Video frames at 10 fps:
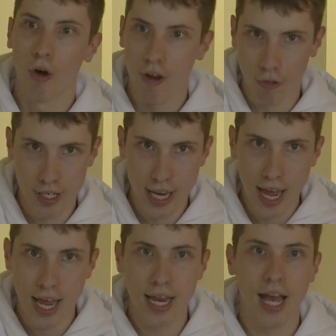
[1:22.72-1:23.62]
every
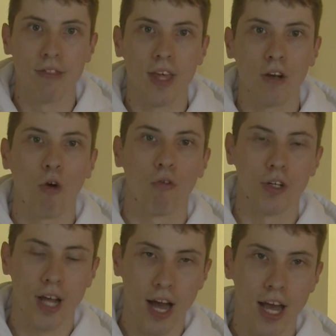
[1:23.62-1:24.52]
day, and then over
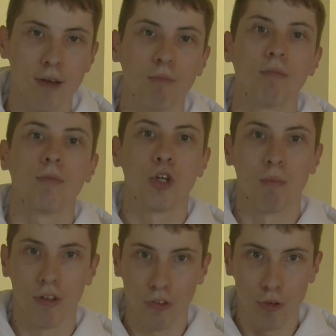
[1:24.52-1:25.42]
time your
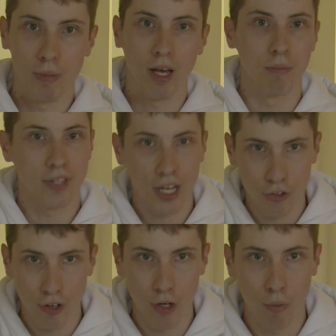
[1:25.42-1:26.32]
muscles become
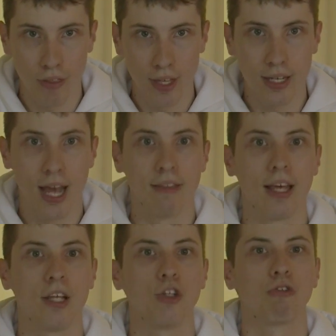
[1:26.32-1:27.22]
saturated with it, and
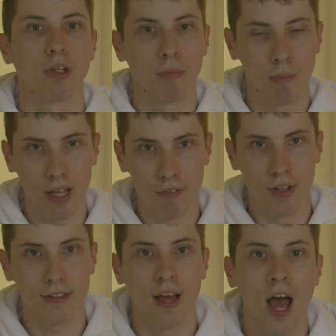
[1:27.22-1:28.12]
then you reap the
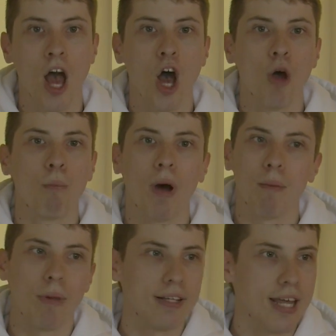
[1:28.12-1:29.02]
benefits.
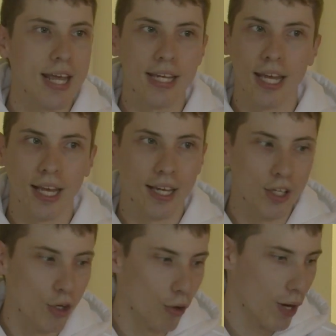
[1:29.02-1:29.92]
But
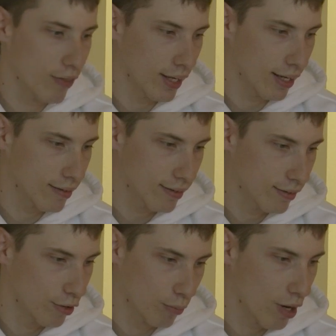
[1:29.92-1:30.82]
taking, I think it's
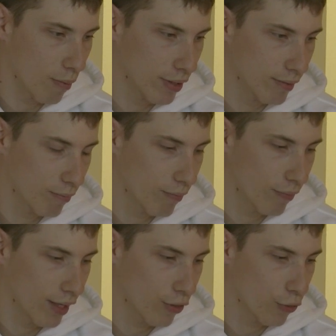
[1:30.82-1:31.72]
probably
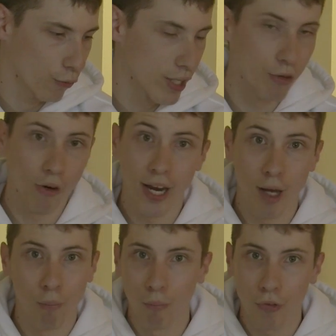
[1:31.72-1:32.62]
like 3
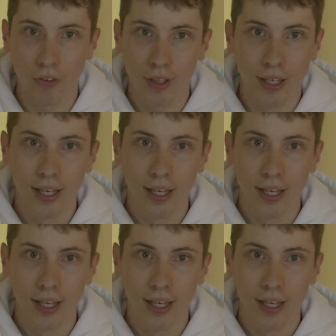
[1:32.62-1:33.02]
grams